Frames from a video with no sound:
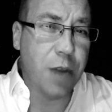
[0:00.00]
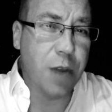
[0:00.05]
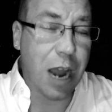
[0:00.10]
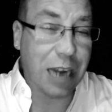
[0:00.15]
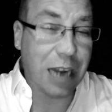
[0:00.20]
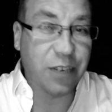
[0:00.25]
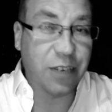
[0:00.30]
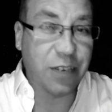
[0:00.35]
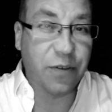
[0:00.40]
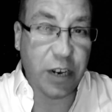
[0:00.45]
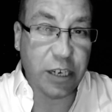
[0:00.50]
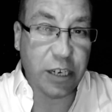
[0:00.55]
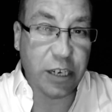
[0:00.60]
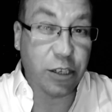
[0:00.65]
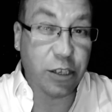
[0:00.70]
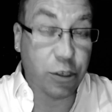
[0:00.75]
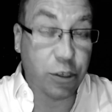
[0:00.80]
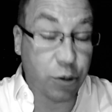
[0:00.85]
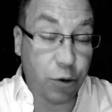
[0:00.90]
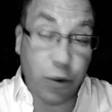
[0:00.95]
not to
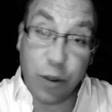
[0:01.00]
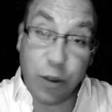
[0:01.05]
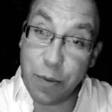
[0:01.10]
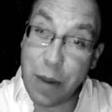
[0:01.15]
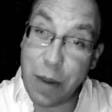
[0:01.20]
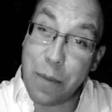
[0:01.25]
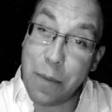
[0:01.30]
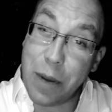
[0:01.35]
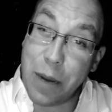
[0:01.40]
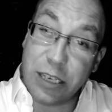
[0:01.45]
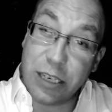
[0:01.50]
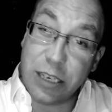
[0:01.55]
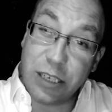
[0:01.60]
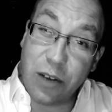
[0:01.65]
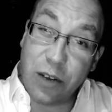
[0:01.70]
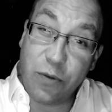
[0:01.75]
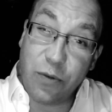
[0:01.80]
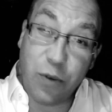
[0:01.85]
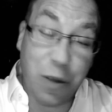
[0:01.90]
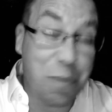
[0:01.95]
face the truth about
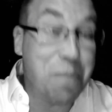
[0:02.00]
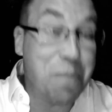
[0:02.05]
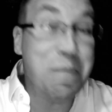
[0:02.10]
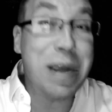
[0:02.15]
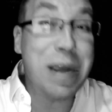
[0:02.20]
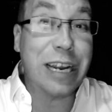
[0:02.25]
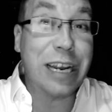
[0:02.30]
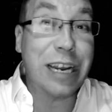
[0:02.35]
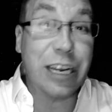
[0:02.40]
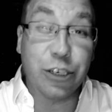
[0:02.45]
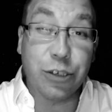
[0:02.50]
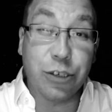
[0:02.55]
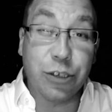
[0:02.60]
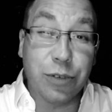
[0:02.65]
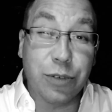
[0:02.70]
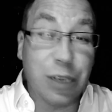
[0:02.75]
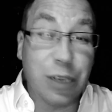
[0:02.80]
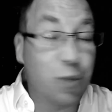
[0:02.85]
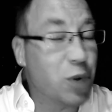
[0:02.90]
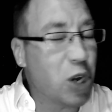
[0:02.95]
myself with many
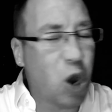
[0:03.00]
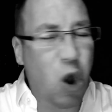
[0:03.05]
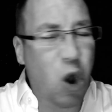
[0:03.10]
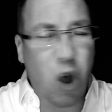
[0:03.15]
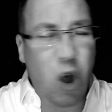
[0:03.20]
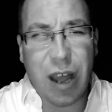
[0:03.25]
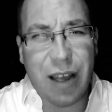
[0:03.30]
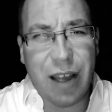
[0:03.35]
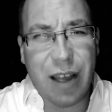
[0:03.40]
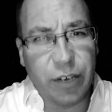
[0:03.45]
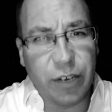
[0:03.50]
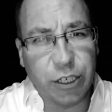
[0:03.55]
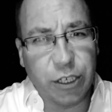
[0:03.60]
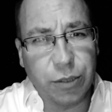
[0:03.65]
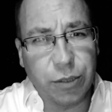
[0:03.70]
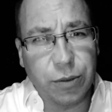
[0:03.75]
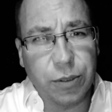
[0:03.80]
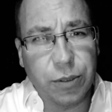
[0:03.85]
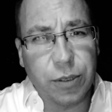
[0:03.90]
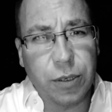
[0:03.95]
issues. And we all have
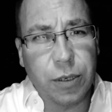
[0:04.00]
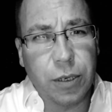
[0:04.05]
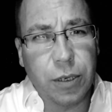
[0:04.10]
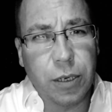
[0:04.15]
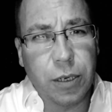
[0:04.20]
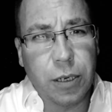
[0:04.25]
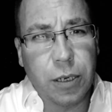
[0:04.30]
issues.